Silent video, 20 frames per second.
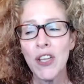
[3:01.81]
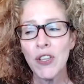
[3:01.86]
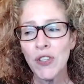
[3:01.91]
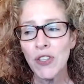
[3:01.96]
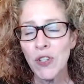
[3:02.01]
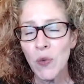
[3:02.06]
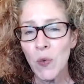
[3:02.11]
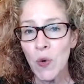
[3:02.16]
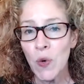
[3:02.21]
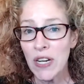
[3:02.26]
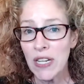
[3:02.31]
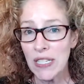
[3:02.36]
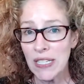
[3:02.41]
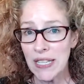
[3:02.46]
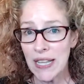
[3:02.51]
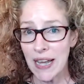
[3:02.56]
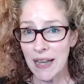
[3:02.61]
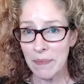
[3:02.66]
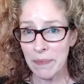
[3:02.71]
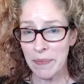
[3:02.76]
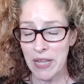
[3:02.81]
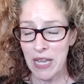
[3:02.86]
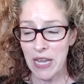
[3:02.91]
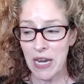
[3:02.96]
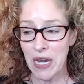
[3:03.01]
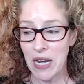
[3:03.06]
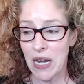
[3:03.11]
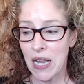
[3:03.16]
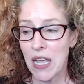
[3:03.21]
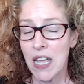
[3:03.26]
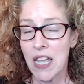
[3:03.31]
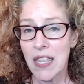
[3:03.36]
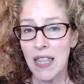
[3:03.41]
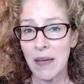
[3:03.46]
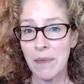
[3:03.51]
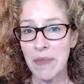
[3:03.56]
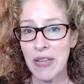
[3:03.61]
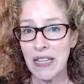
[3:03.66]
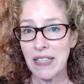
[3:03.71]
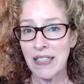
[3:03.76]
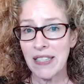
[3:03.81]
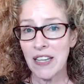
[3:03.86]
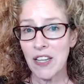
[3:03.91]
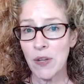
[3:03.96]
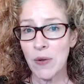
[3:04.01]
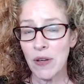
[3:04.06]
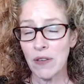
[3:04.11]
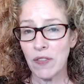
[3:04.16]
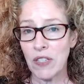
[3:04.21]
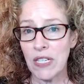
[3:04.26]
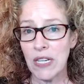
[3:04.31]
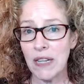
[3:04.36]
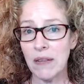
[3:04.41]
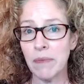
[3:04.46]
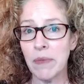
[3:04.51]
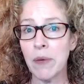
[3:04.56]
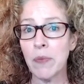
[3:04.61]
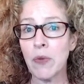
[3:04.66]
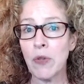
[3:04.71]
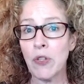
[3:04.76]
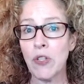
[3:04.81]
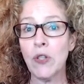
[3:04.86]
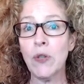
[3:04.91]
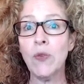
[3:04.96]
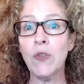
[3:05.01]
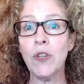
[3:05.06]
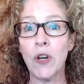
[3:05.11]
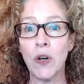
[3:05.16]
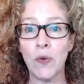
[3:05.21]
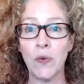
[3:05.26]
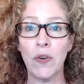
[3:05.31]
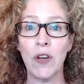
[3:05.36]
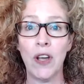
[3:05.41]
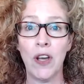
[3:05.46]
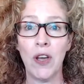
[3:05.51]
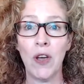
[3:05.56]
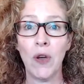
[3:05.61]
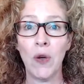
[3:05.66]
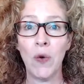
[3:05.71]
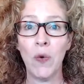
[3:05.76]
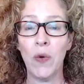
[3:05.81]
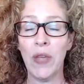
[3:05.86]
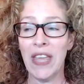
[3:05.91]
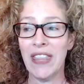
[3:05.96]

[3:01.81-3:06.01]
So what does that mean? That means that you have team members who don't know